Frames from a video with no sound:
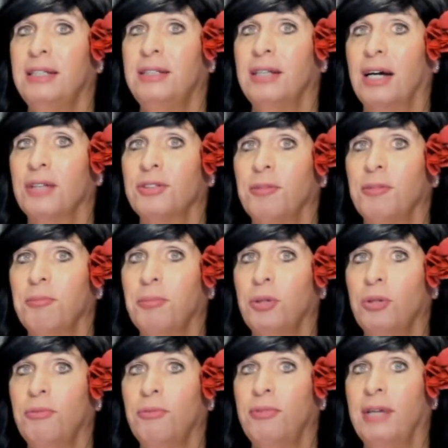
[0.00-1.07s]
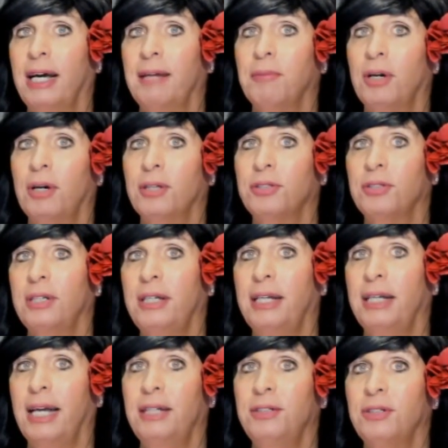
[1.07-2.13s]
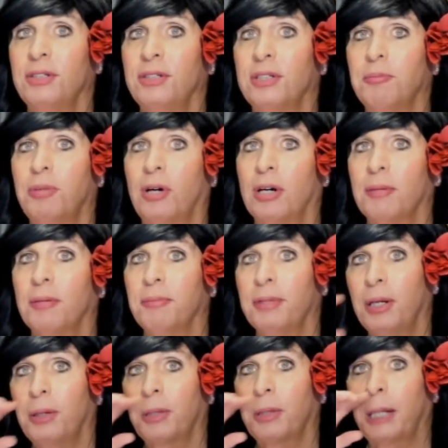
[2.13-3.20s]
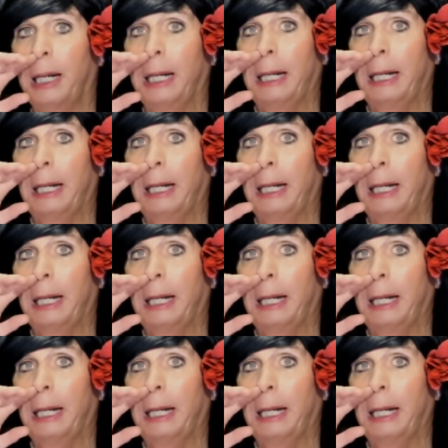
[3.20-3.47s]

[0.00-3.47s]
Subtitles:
doesn't move that much in the engine compartment, okay?